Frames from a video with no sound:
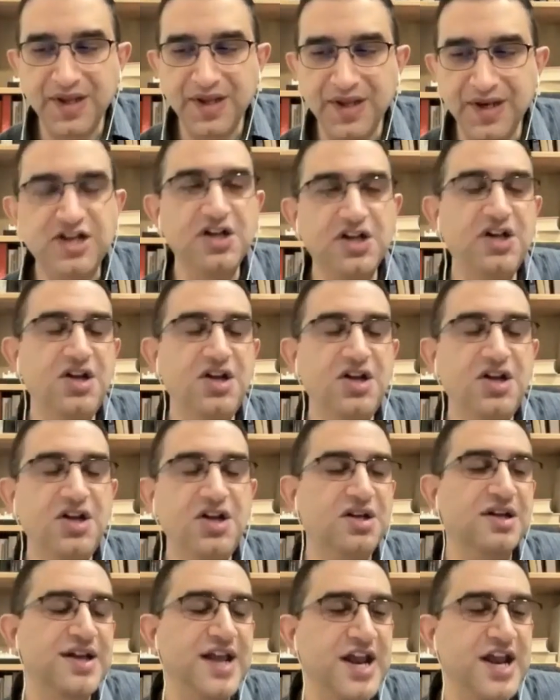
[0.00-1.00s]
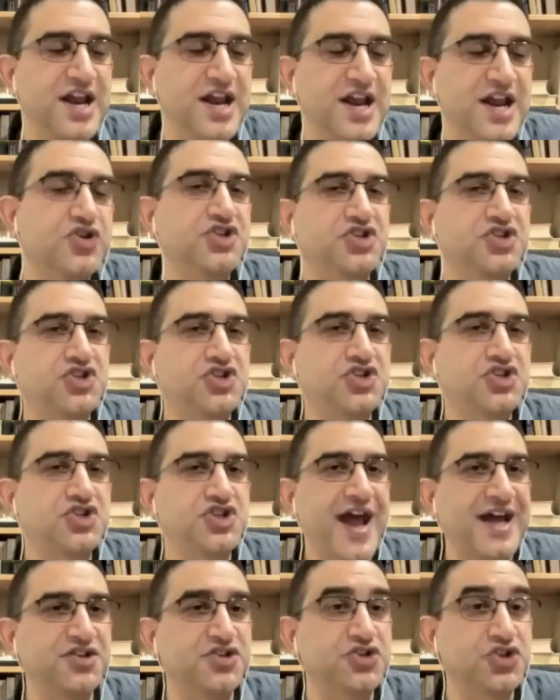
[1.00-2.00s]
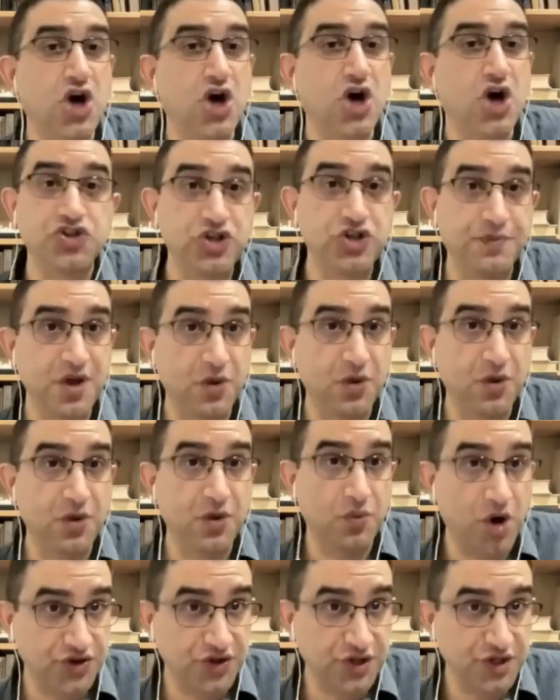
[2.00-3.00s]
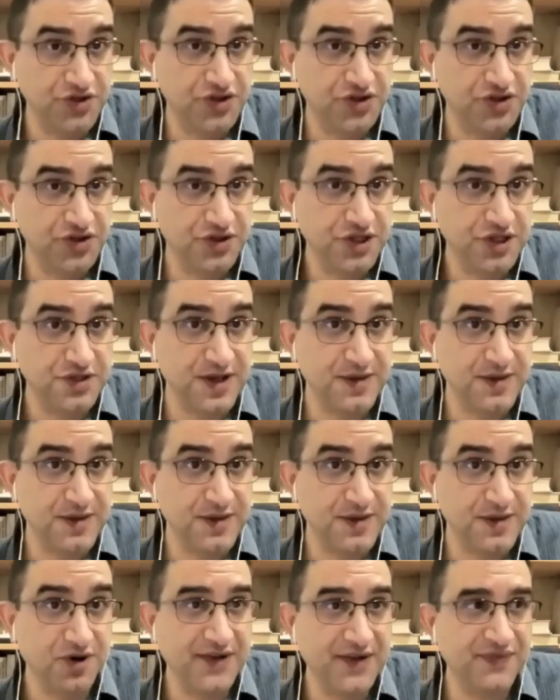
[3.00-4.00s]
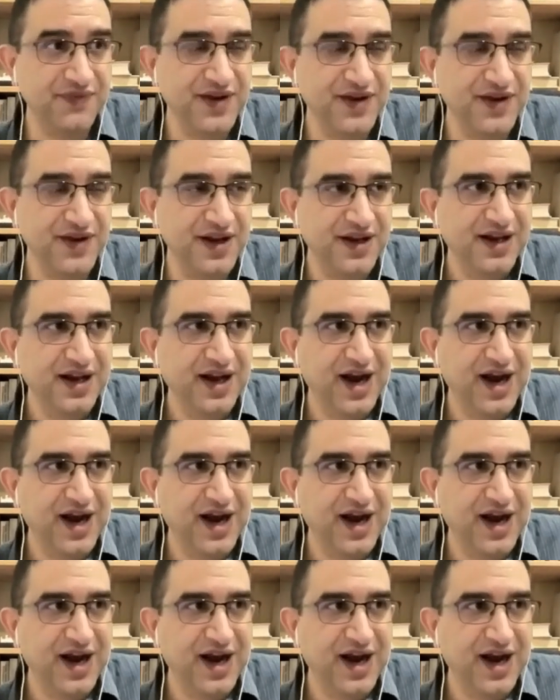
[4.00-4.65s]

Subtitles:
little interest and scholarship there was on these people. And